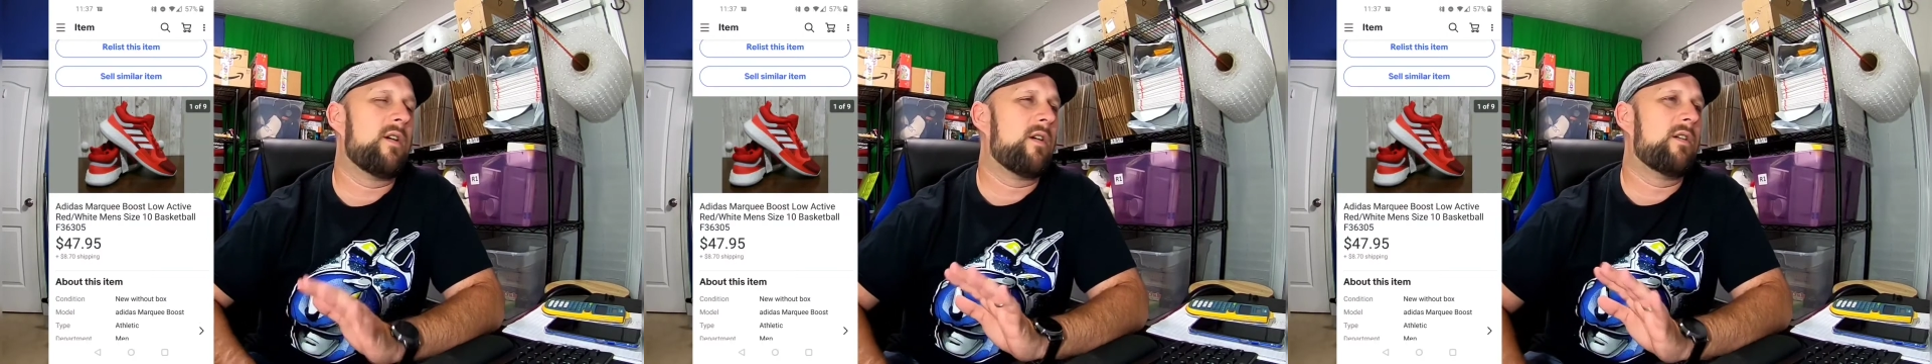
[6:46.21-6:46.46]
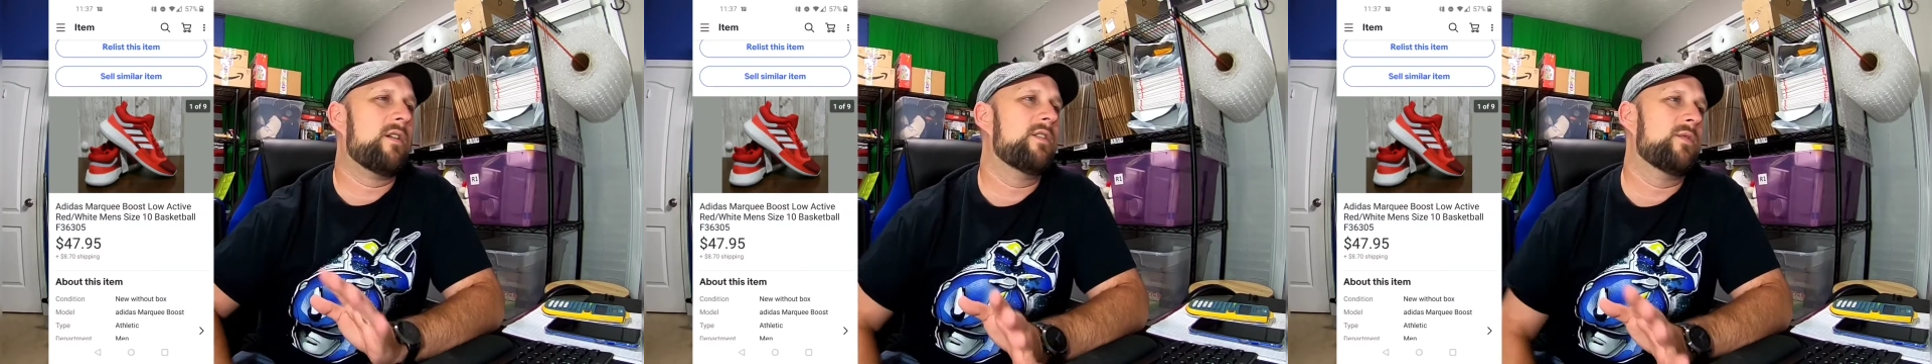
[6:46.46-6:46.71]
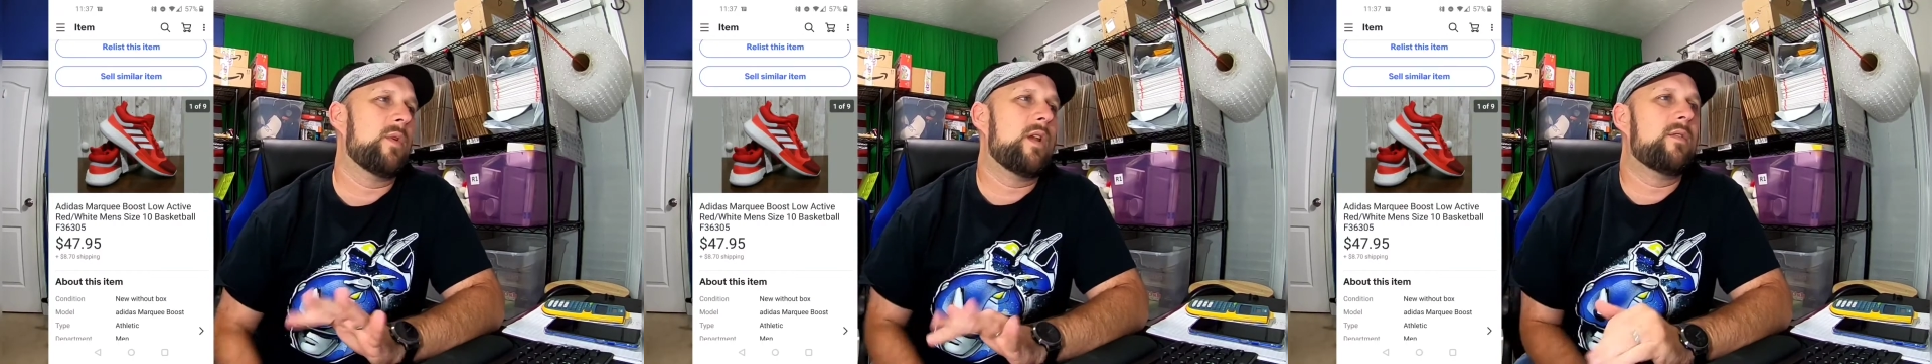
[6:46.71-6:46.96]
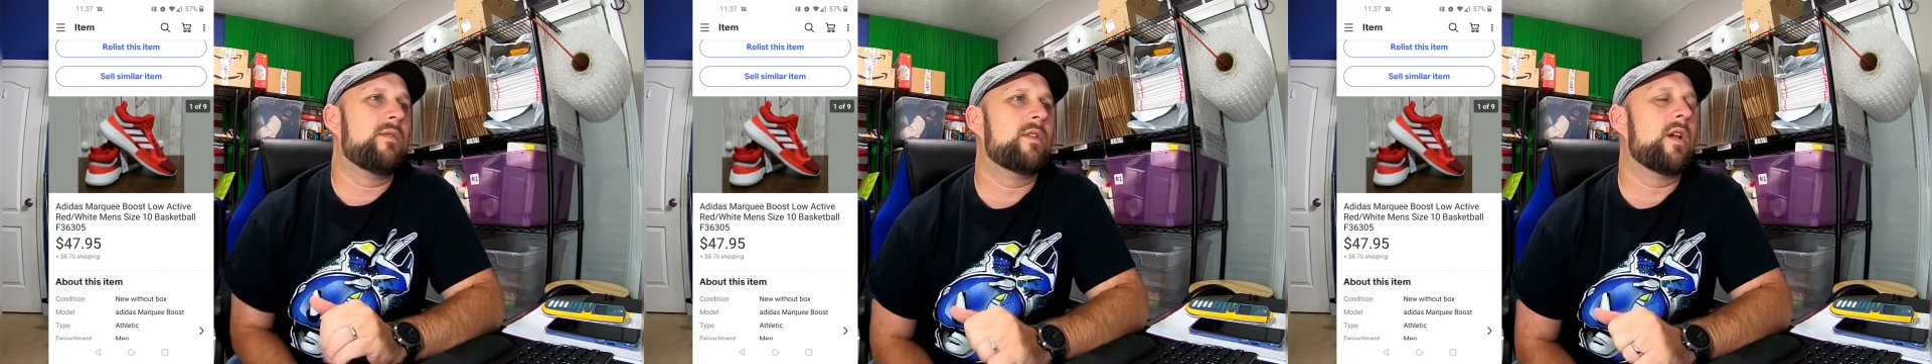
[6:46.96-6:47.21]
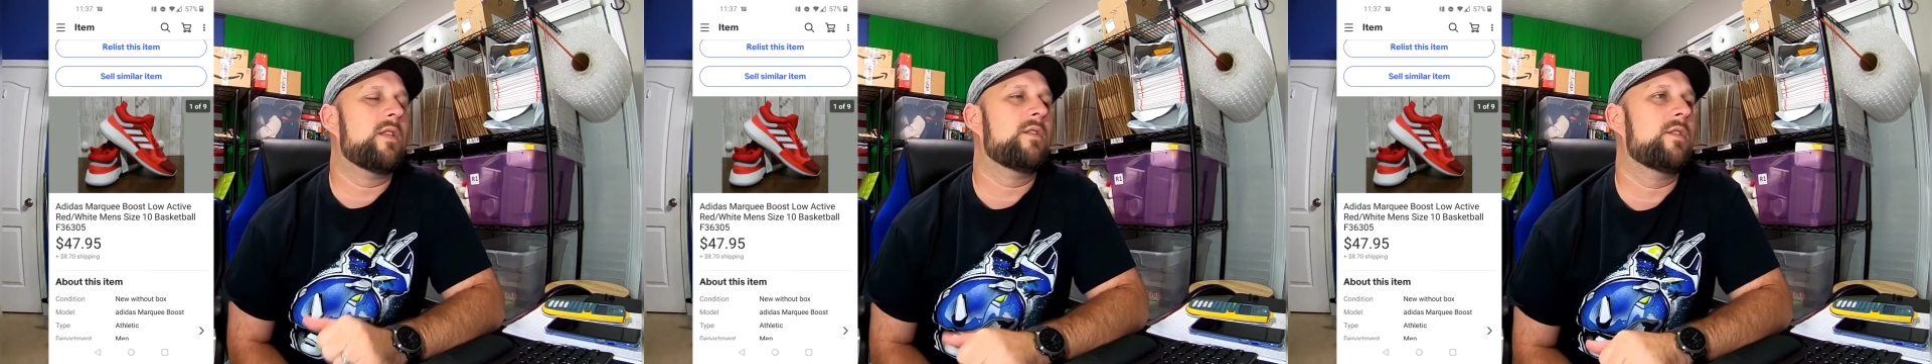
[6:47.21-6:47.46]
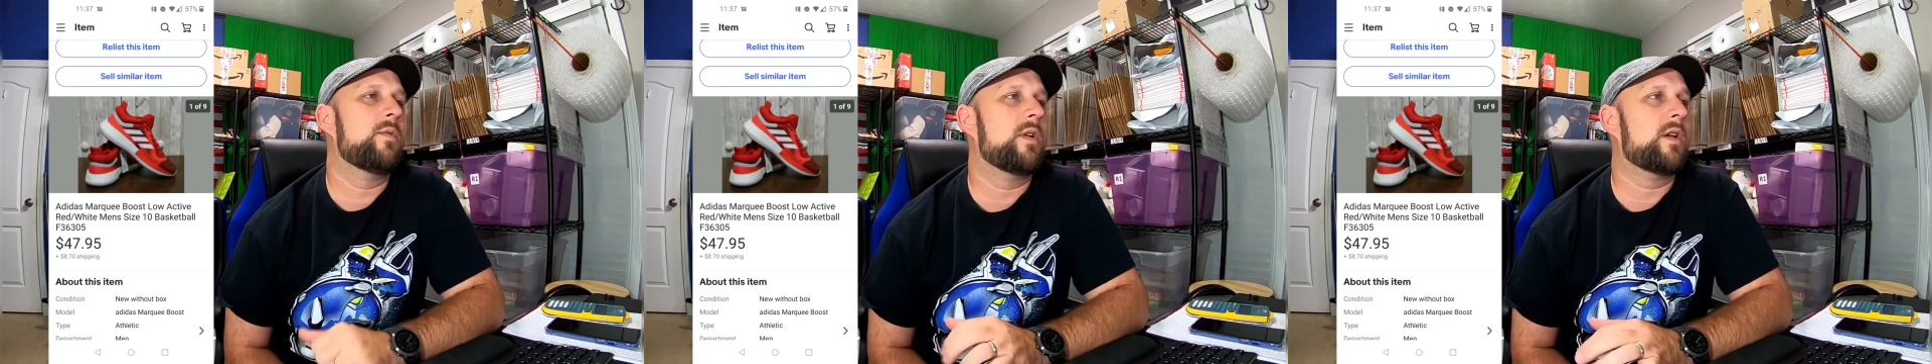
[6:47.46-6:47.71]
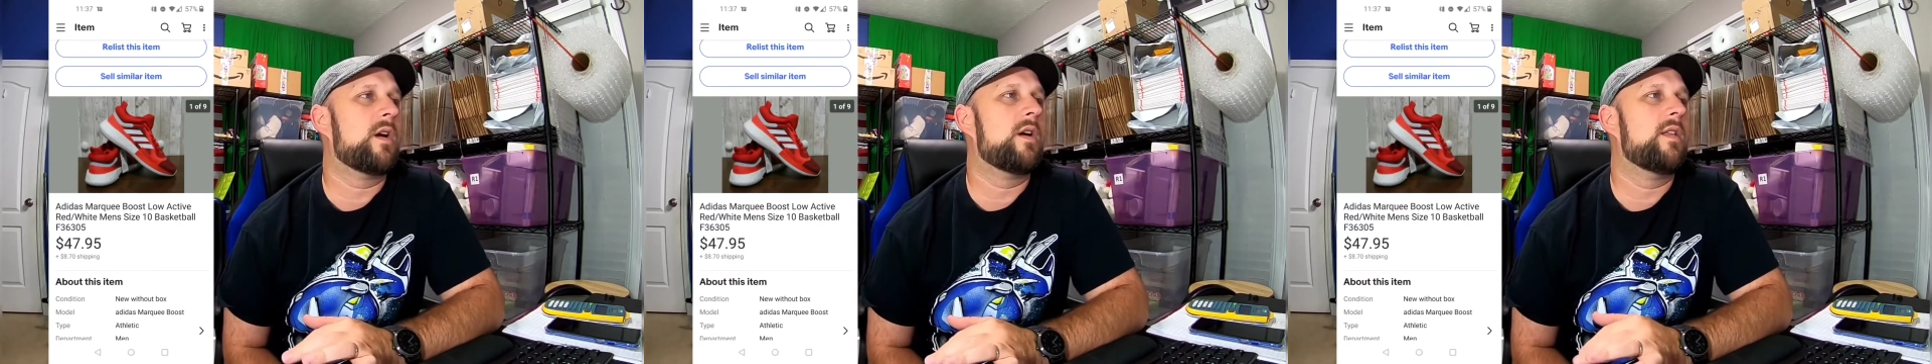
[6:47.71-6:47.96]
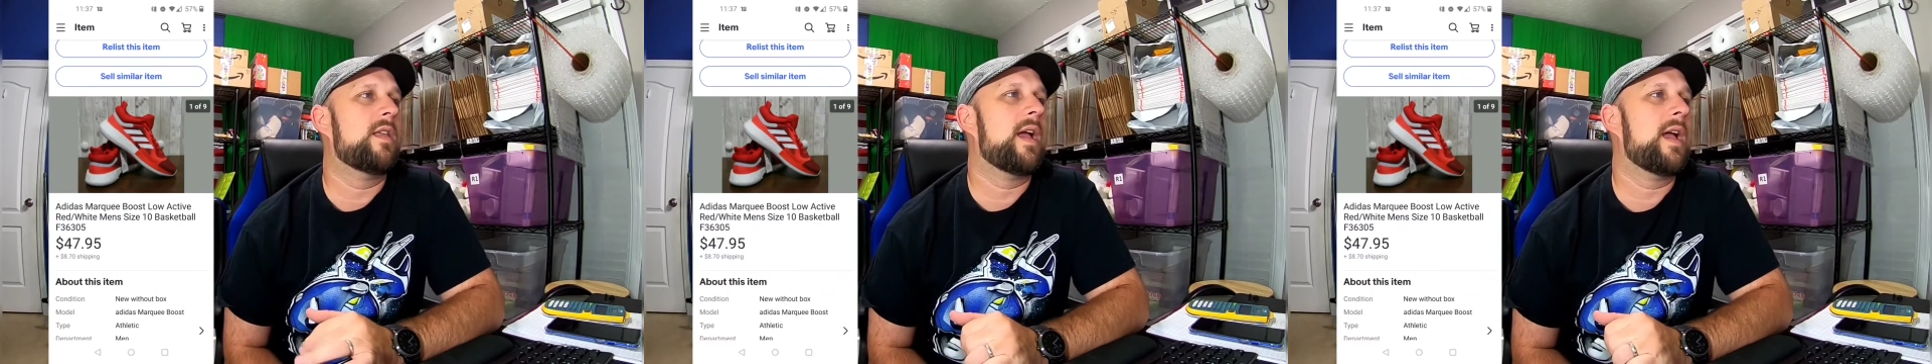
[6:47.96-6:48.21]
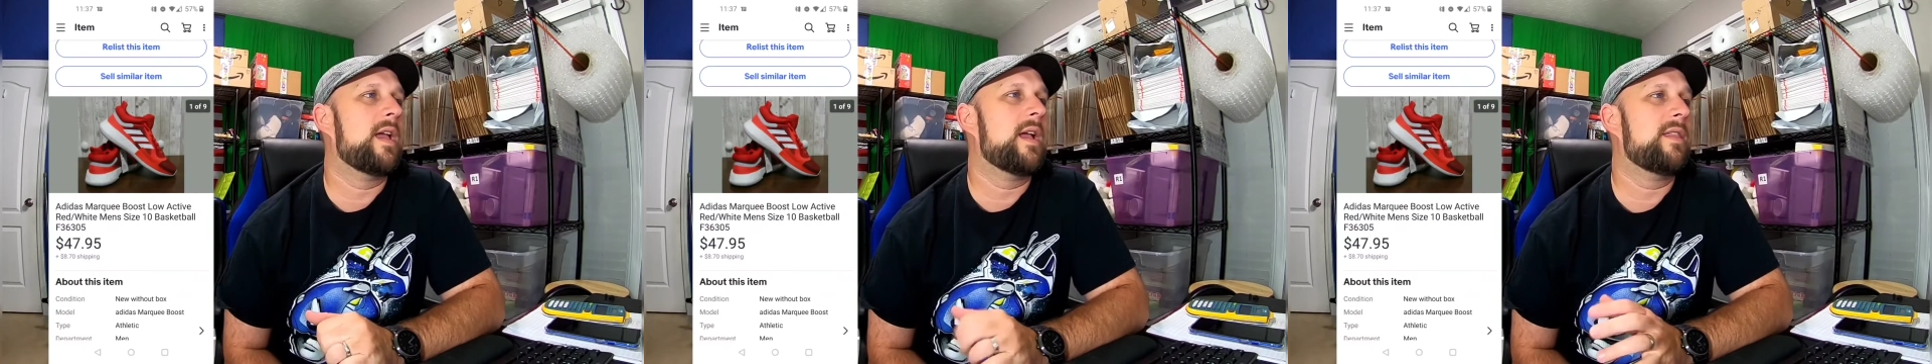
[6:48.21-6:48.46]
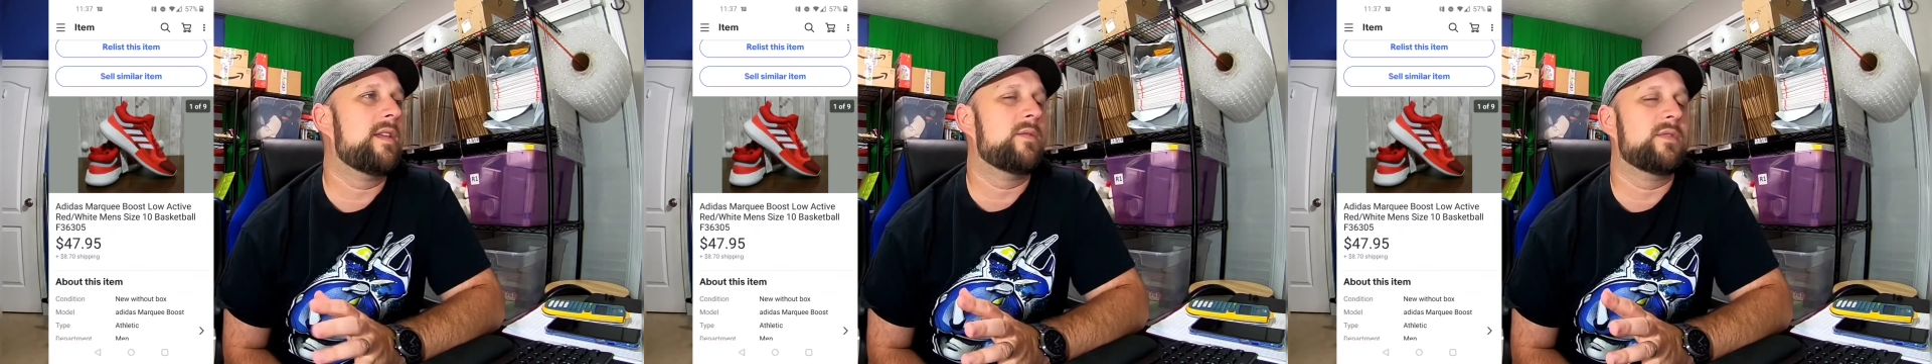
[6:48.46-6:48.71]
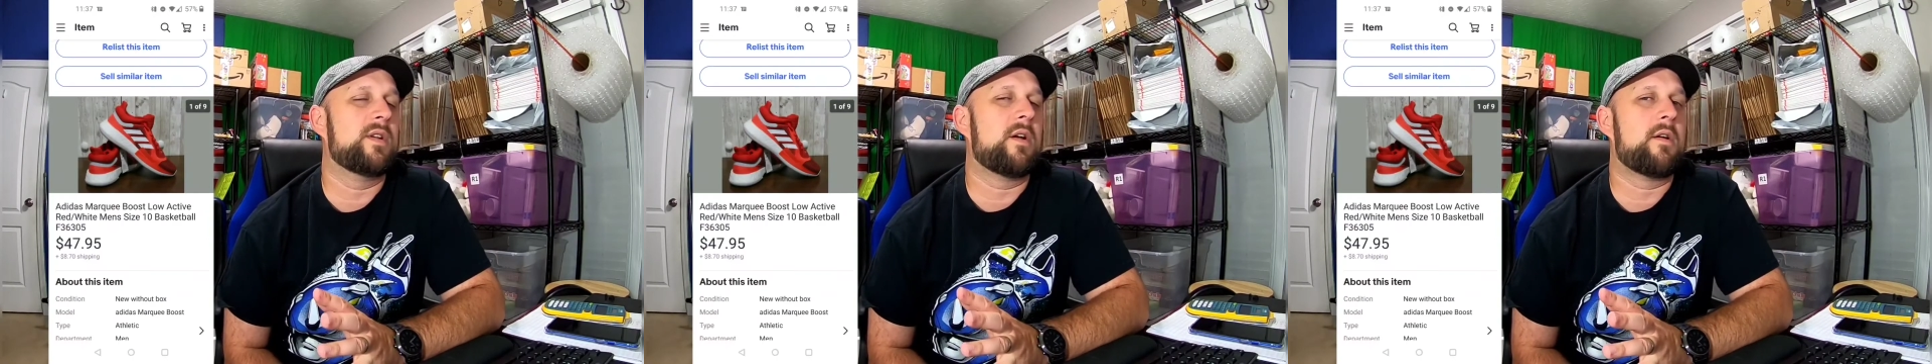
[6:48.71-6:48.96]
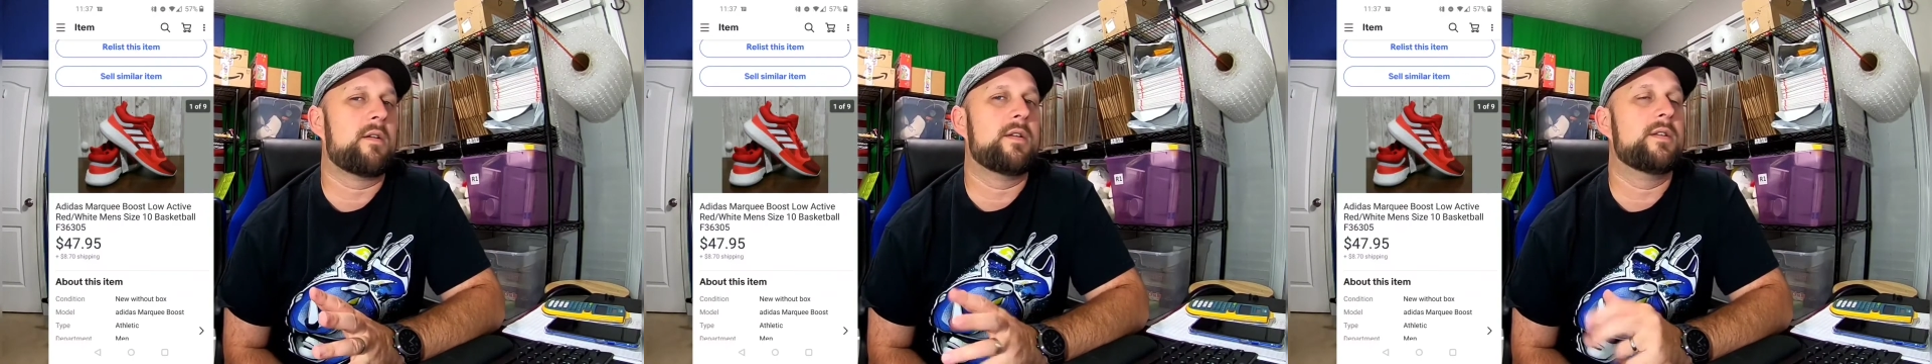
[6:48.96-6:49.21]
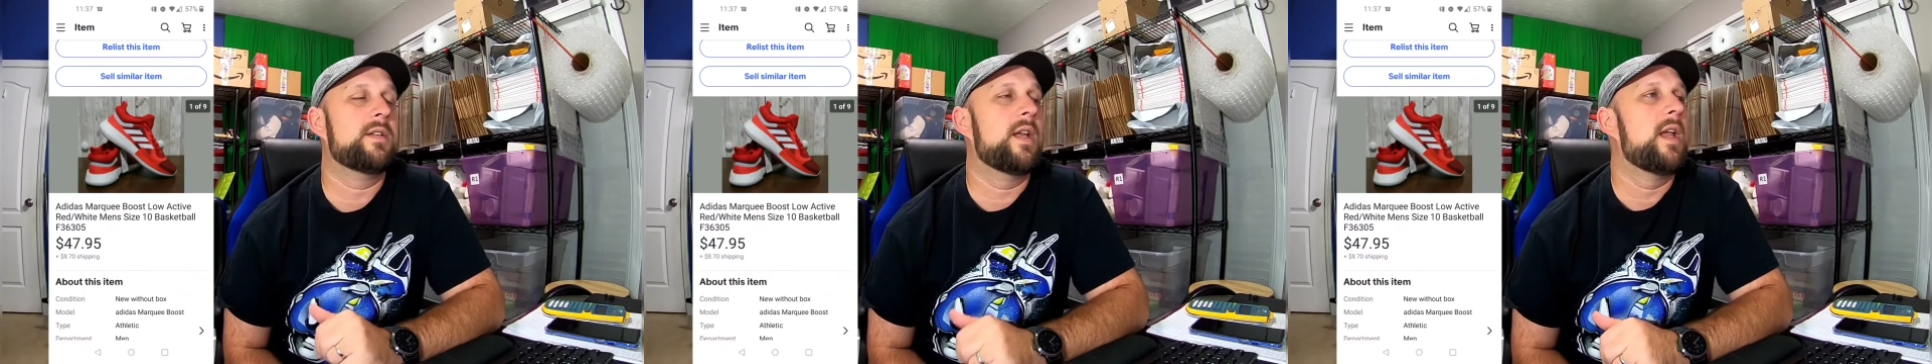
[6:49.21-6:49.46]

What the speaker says: orange, whatever color you want to call that. I think it was an orange.